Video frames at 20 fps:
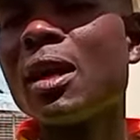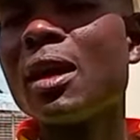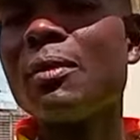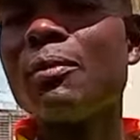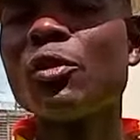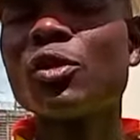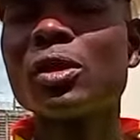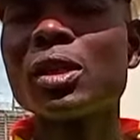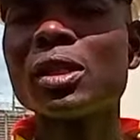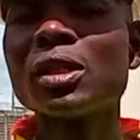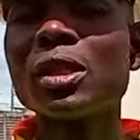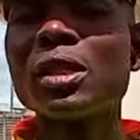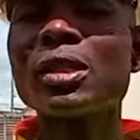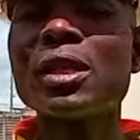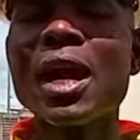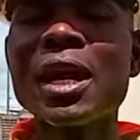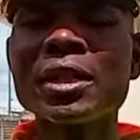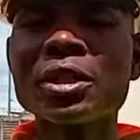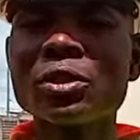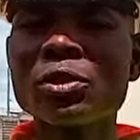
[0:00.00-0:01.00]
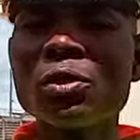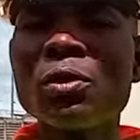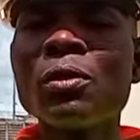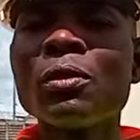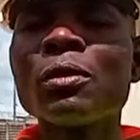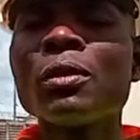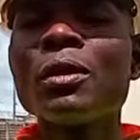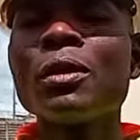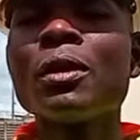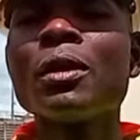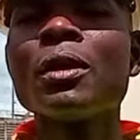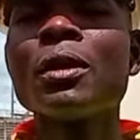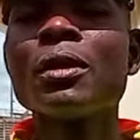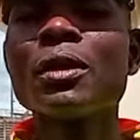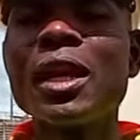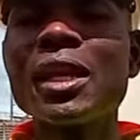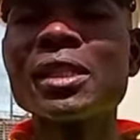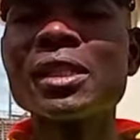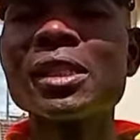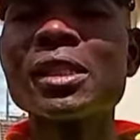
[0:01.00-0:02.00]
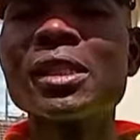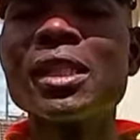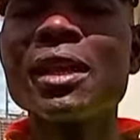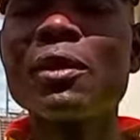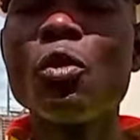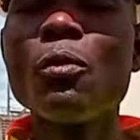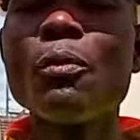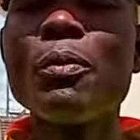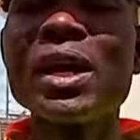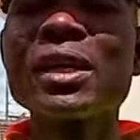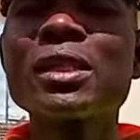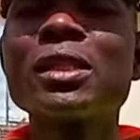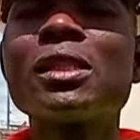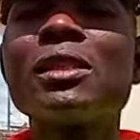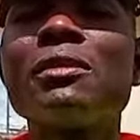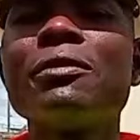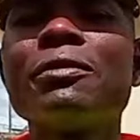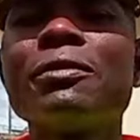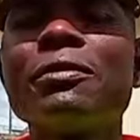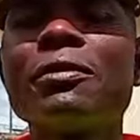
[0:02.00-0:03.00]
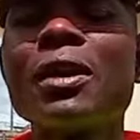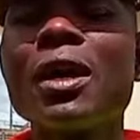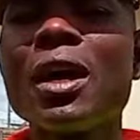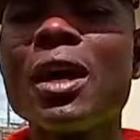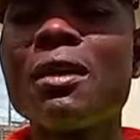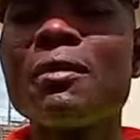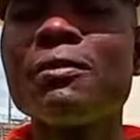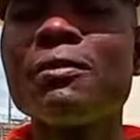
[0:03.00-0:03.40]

moderated ashto. That is the compactive force.